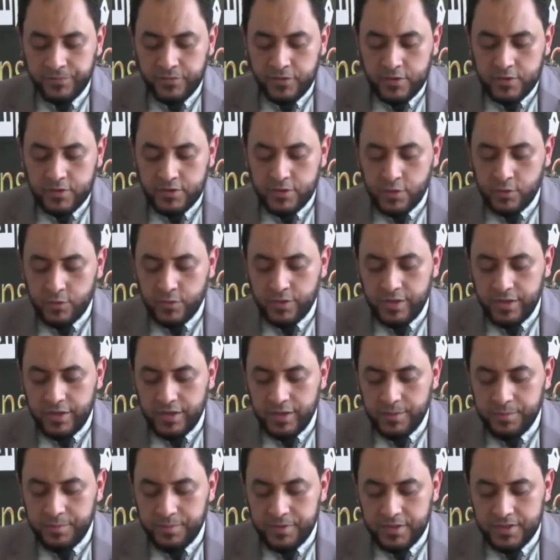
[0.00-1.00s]
So
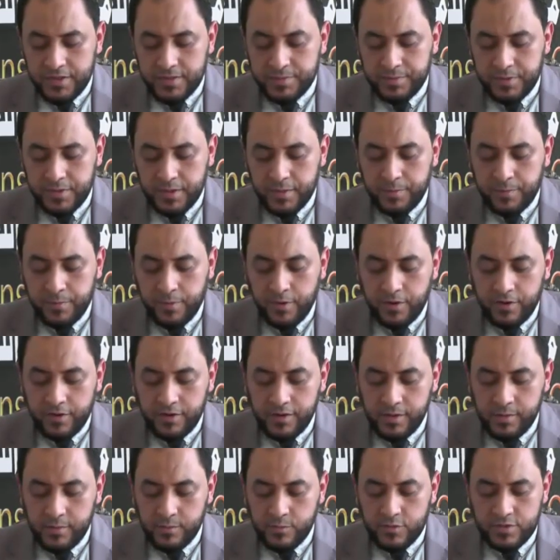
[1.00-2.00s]
he, peace be upon
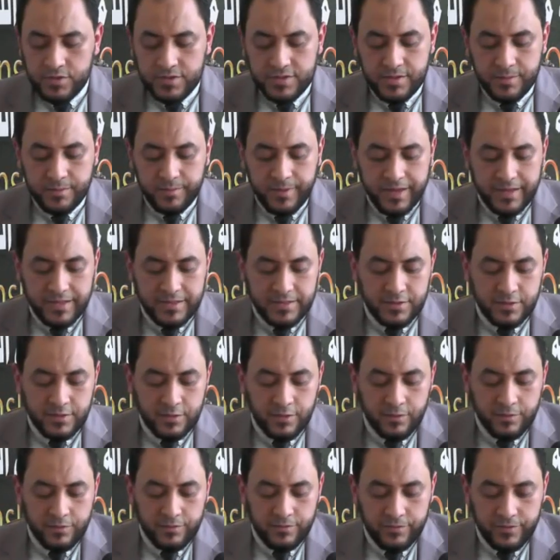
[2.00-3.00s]
him, was the best
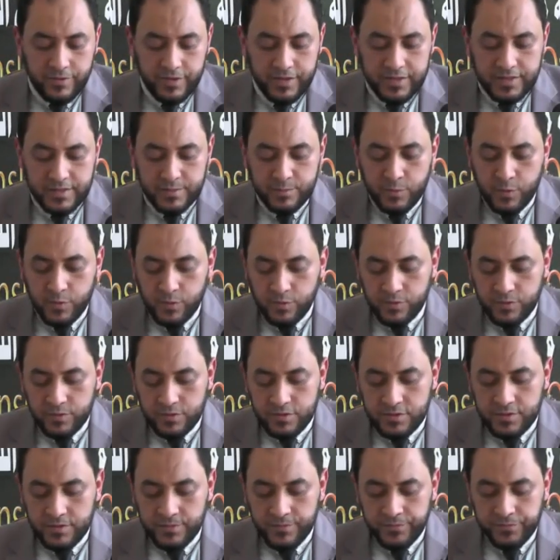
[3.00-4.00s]
of his
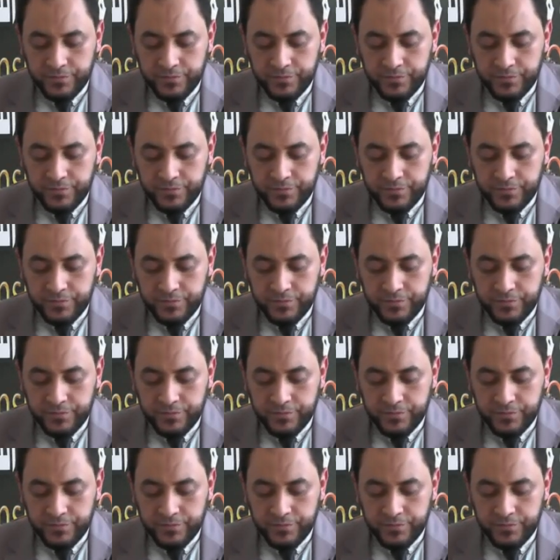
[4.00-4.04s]
morals,